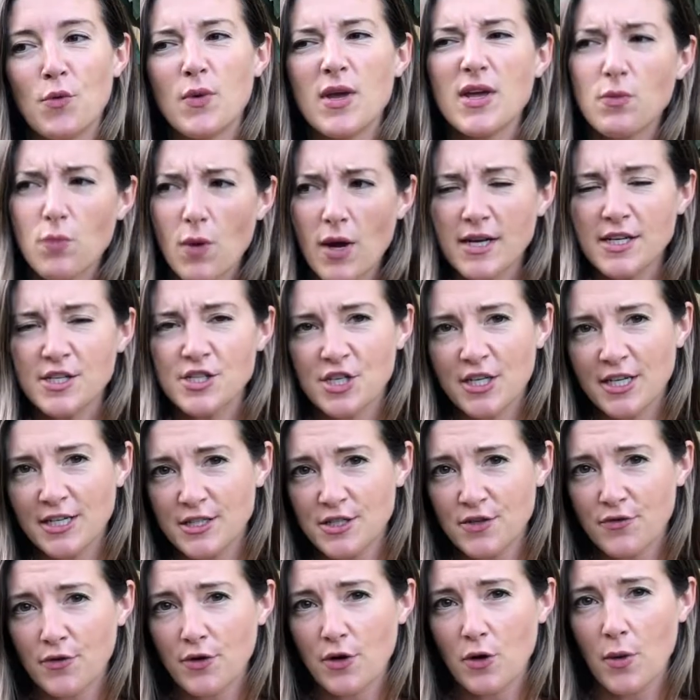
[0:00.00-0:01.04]
had wanted
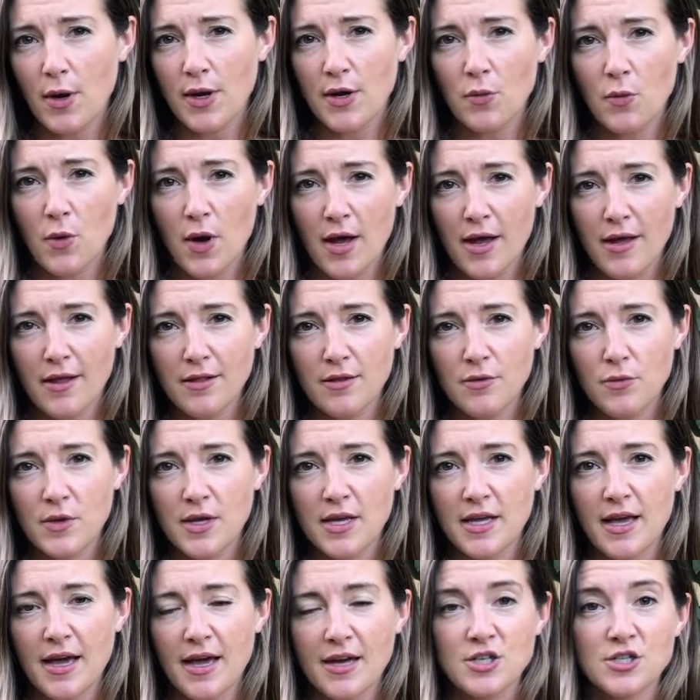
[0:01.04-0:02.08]
chickens for quite a while.
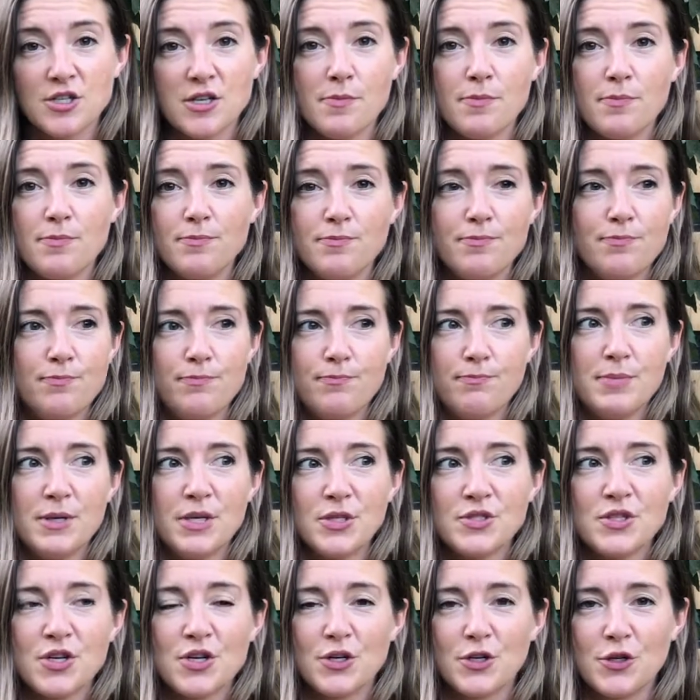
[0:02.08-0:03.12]
We actually
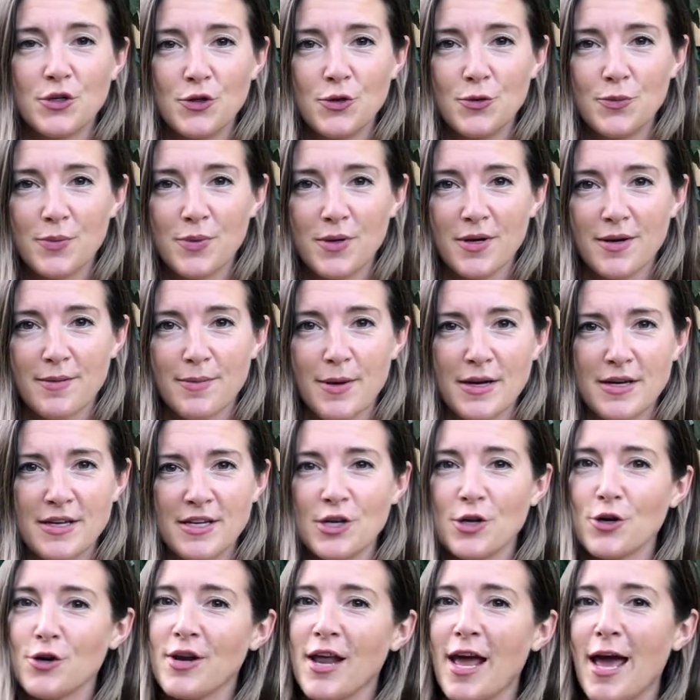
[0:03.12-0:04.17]
built our coop about 1.5
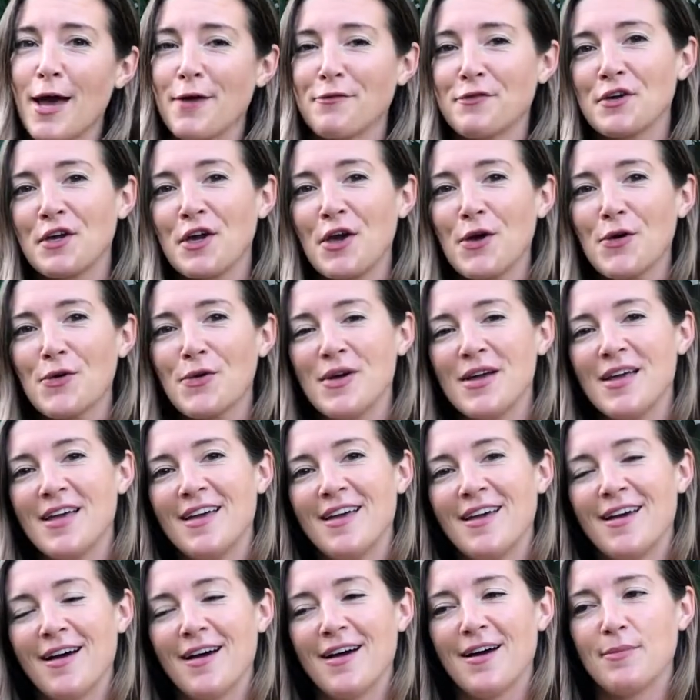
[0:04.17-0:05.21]
years ago,
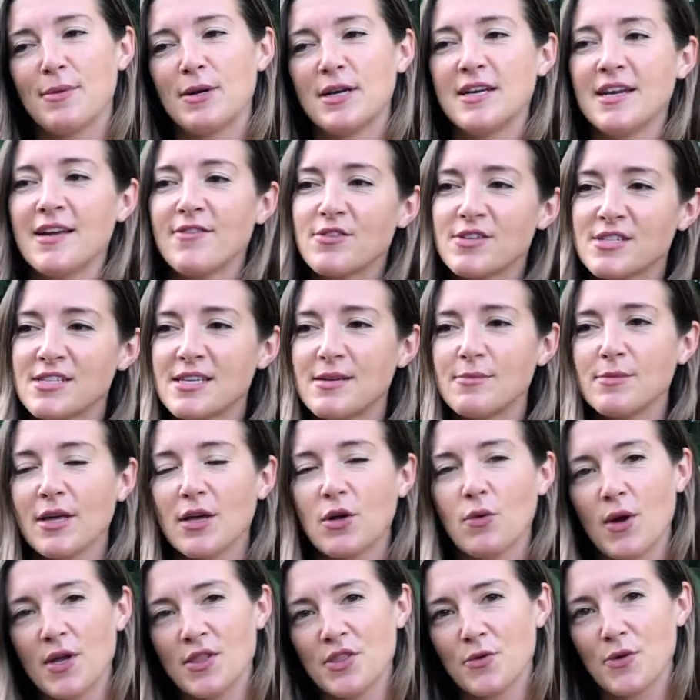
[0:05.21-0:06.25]
but it never seemed
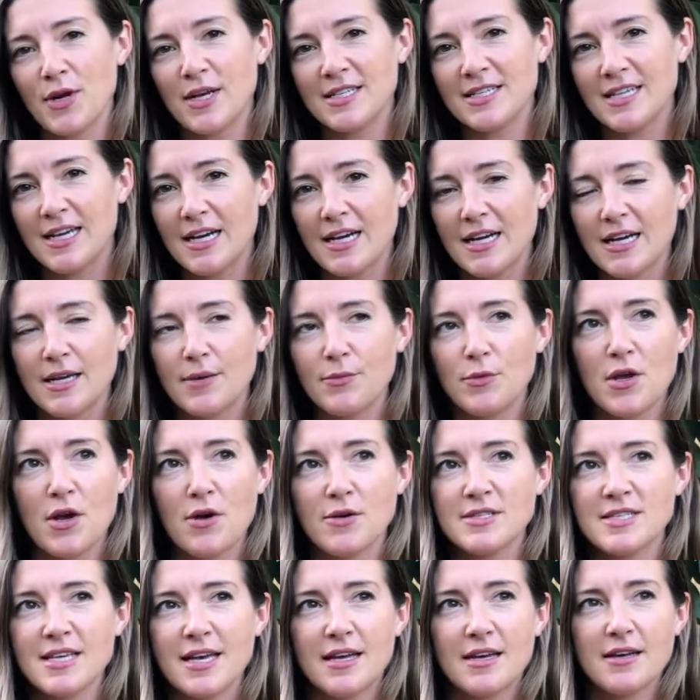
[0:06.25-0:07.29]
like quite the right time. We
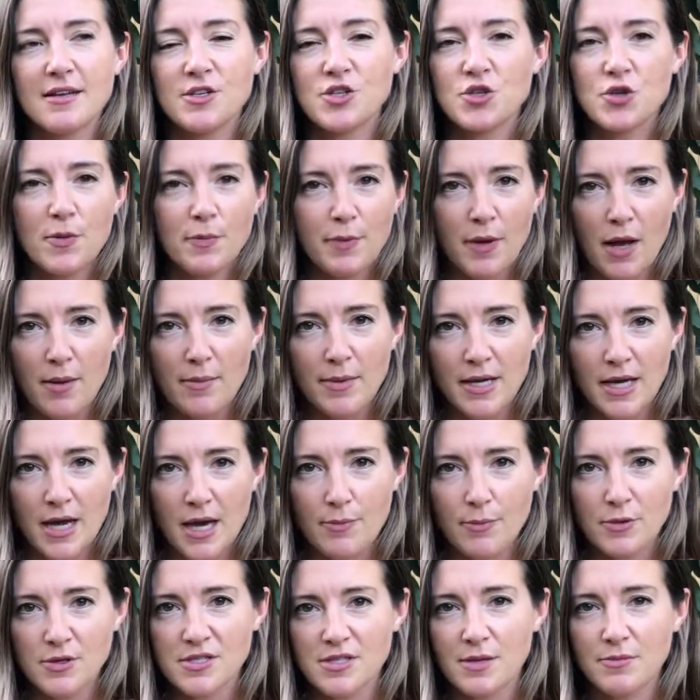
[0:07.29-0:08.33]
always had a trip coming
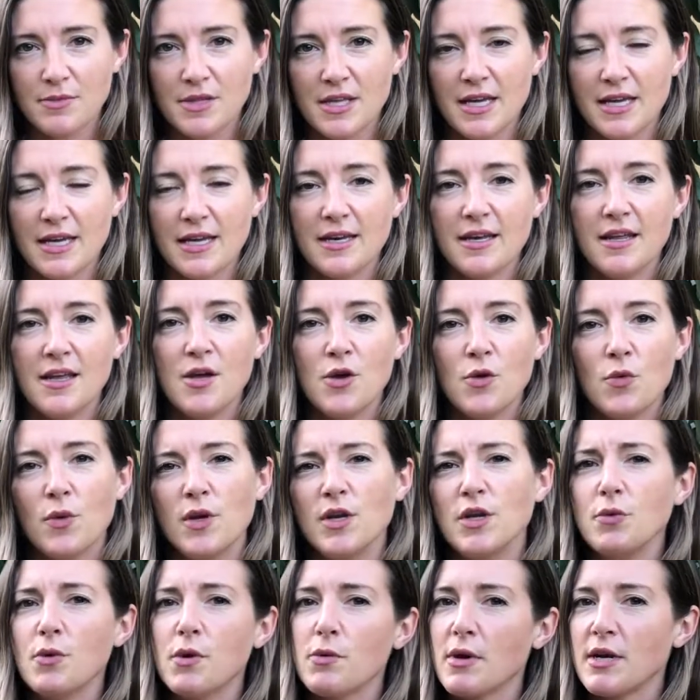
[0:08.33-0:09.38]
up or something, and we
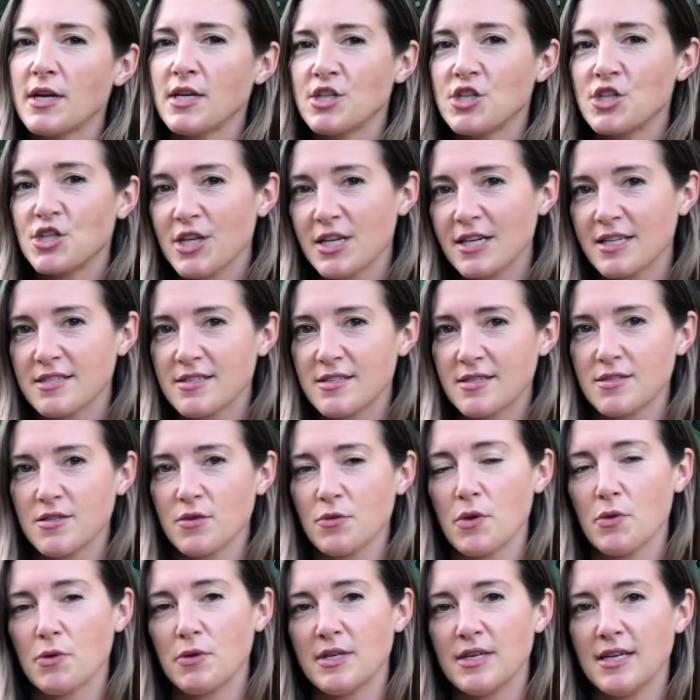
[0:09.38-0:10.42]
knew we wanted chicks, so
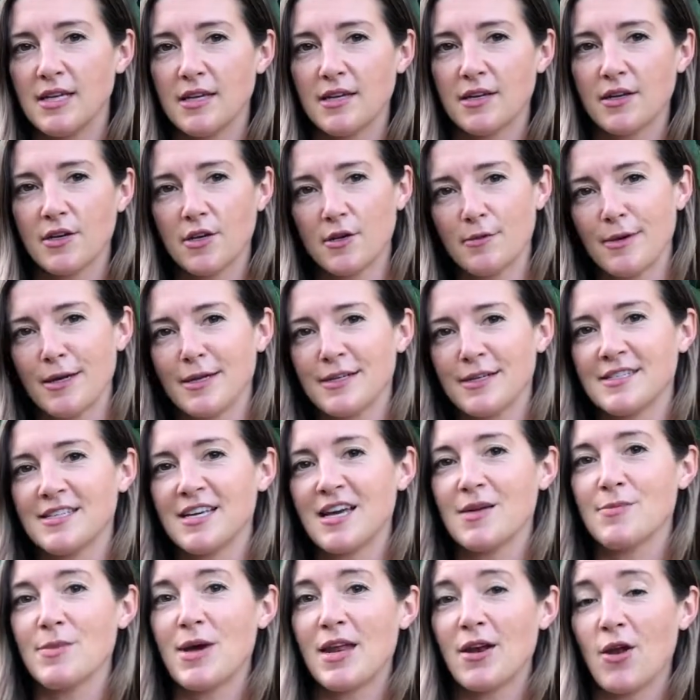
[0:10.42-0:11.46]
we would need a good amount of
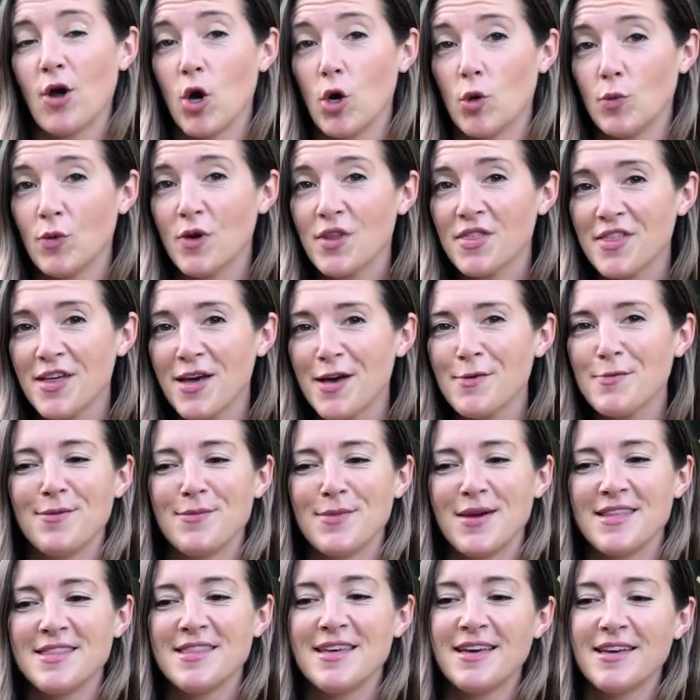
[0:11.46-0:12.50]
time at home with them.
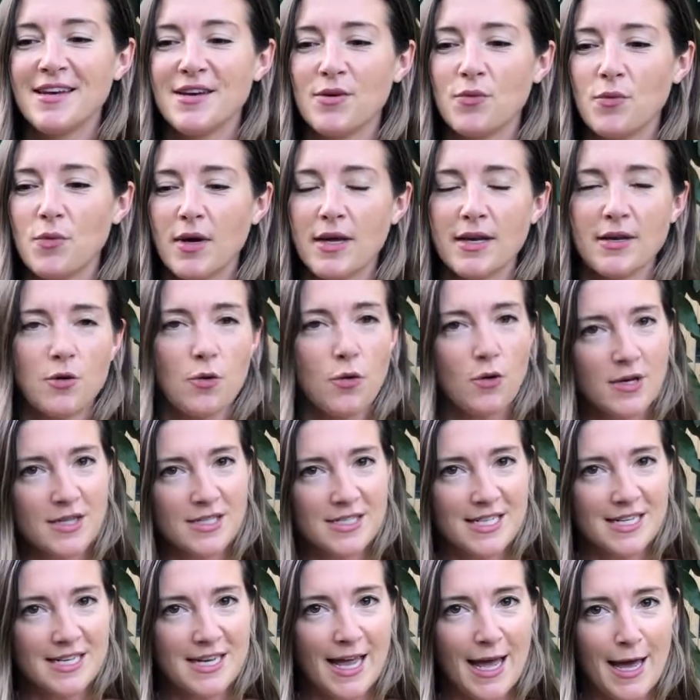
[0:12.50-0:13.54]
And then when
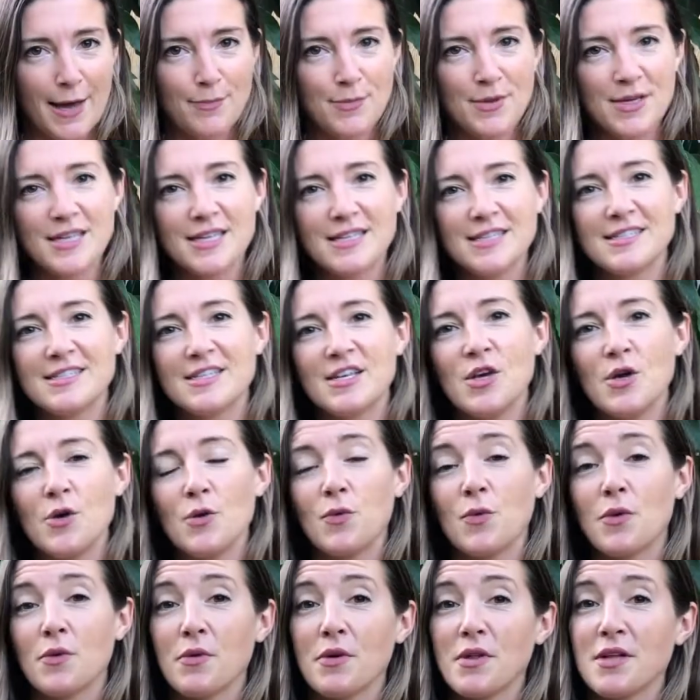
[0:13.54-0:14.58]
quarantine happened,
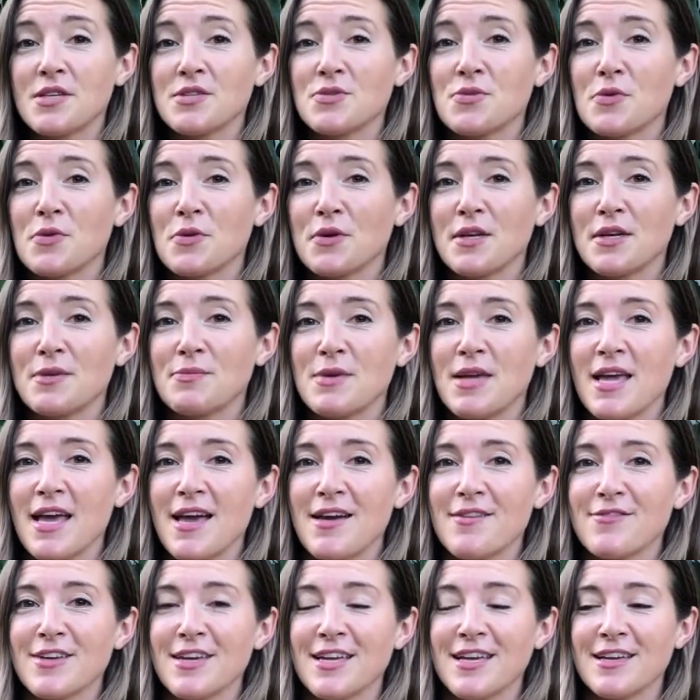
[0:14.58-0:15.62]
we realized we were going to be
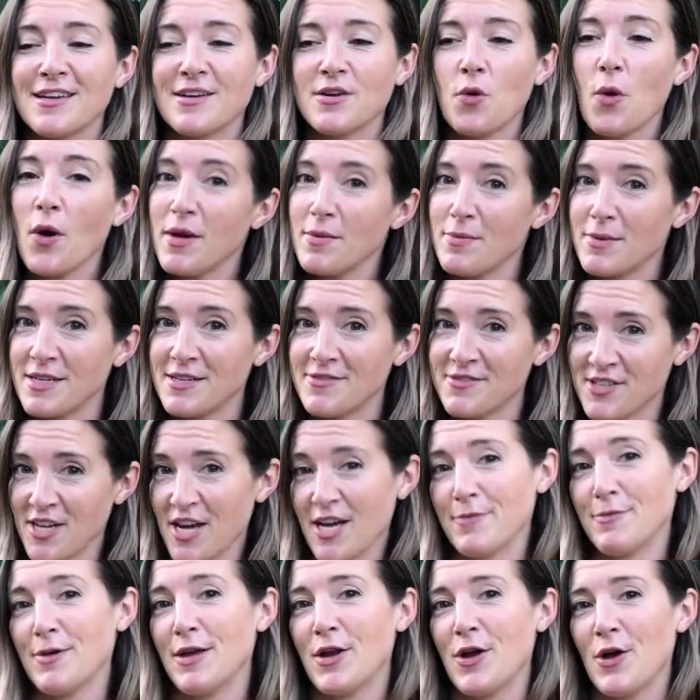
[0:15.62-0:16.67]
having quite a bit of
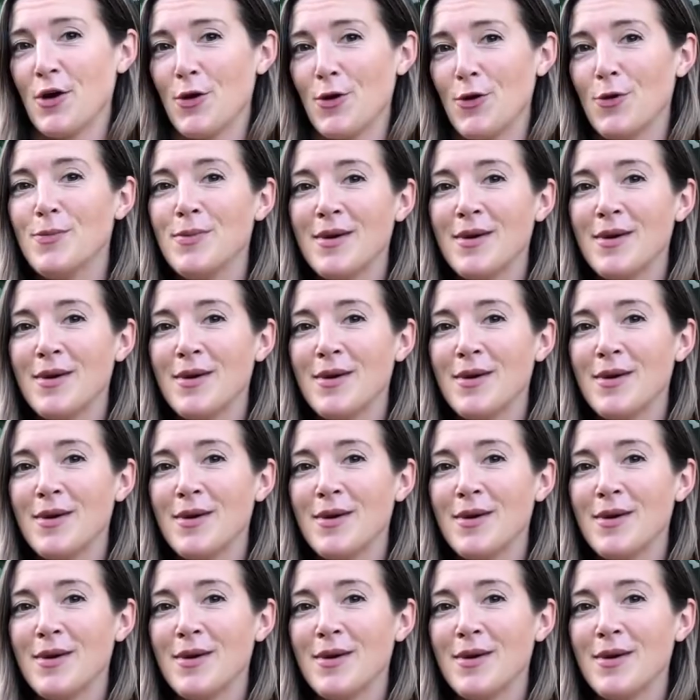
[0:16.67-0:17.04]
time at home.